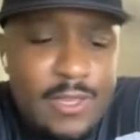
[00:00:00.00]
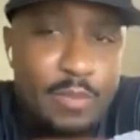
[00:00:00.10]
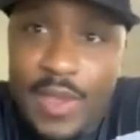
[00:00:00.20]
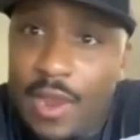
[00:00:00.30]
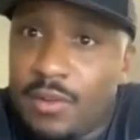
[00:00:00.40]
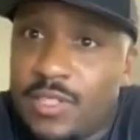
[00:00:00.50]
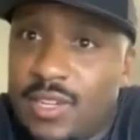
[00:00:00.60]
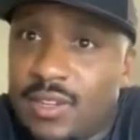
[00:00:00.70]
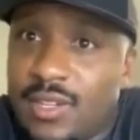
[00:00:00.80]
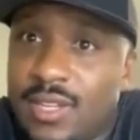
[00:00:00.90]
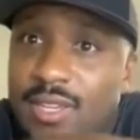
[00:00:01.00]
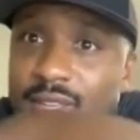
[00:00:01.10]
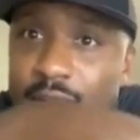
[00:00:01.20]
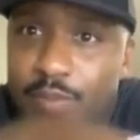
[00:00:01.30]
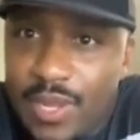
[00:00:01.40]
The parents hear it,
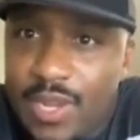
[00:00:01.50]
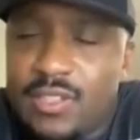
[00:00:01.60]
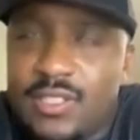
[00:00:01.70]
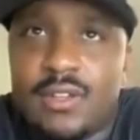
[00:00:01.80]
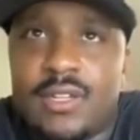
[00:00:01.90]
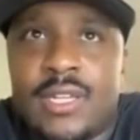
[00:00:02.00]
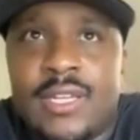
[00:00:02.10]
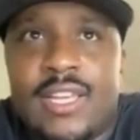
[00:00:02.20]
the players hear it.